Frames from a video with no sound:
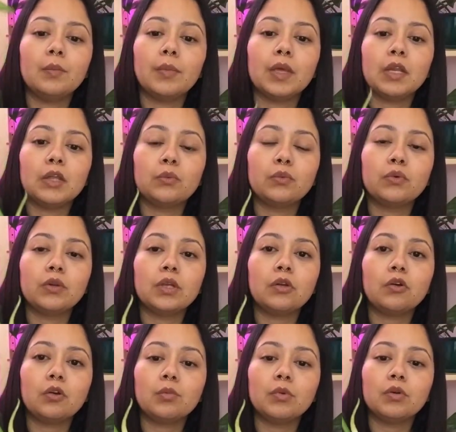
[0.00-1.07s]
any rooting
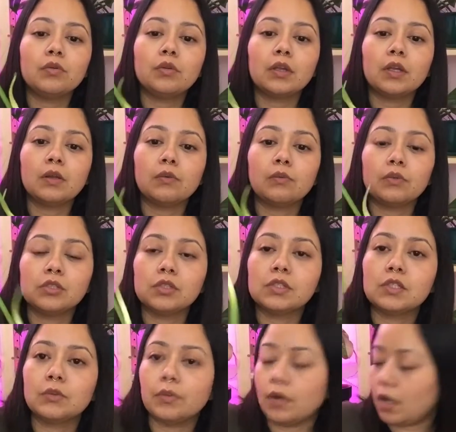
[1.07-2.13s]
hormone, and we'll just
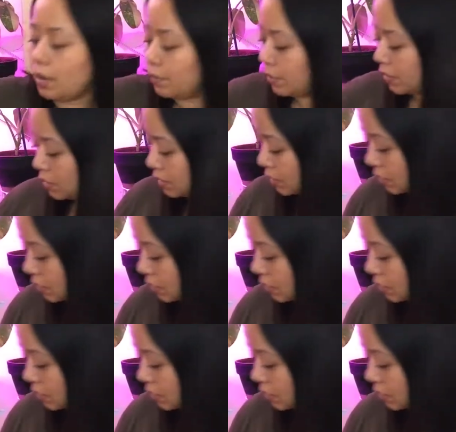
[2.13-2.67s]
see what happens.